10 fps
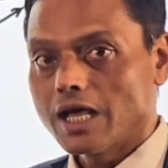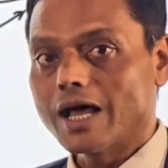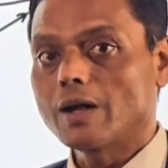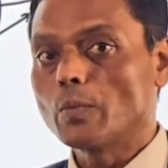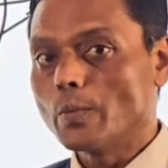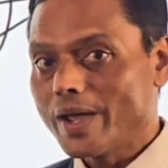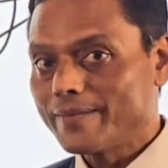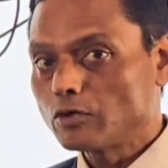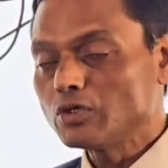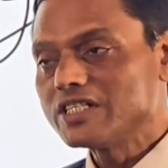are
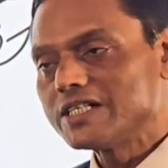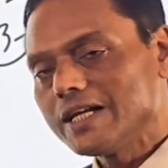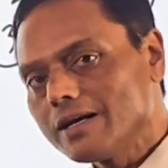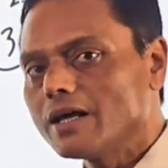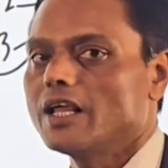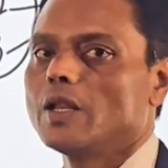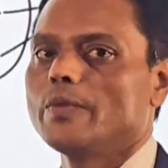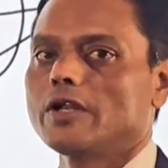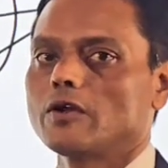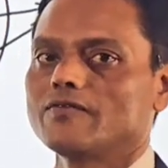mapped to single
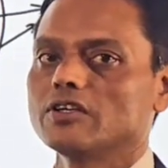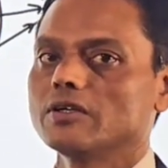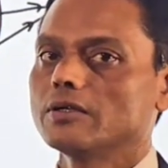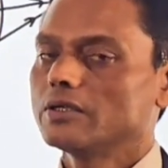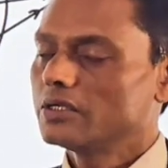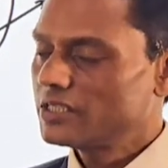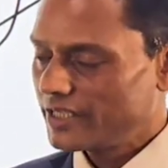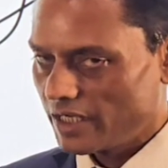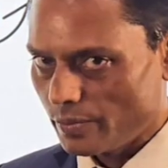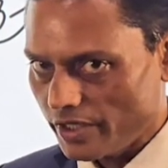element of the
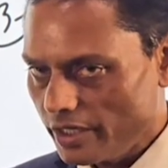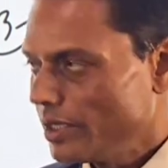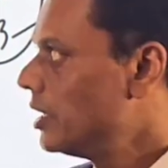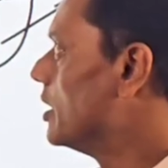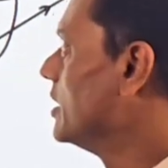set B,